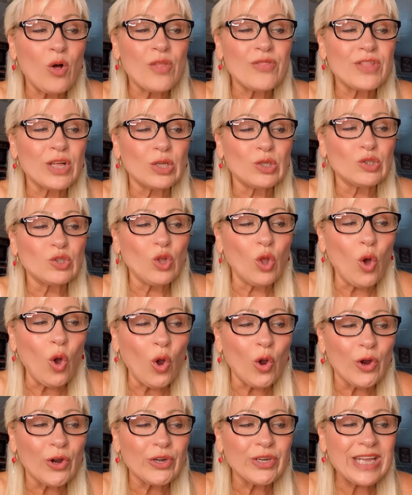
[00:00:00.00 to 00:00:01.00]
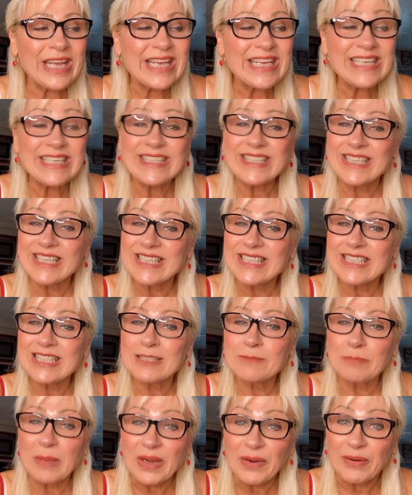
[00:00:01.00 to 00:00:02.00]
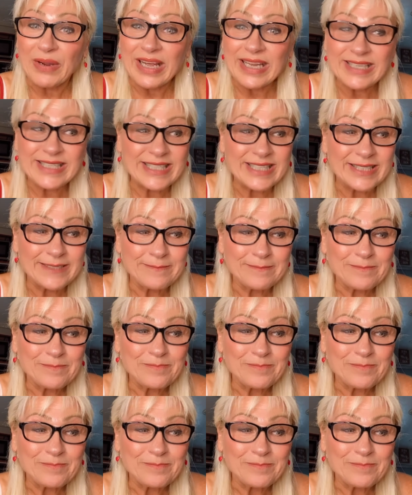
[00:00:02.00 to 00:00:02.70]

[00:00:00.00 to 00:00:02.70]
the Lord is the Spirit,